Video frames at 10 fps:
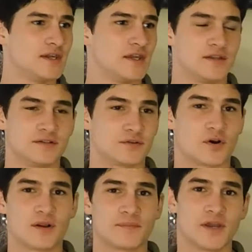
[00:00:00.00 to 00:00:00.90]
It
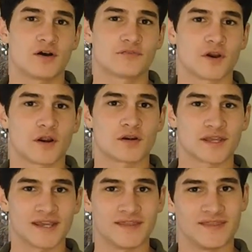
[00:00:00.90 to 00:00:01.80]
caught me off guard,
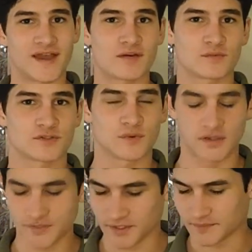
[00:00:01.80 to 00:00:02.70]
and that was
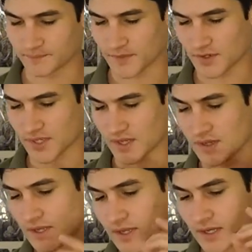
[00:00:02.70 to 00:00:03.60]
well done. Okay.
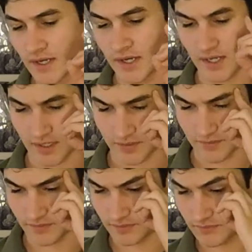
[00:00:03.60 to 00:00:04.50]

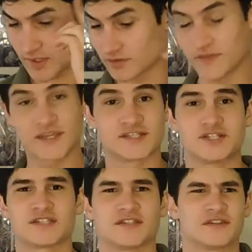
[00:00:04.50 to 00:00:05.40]
Another thing is just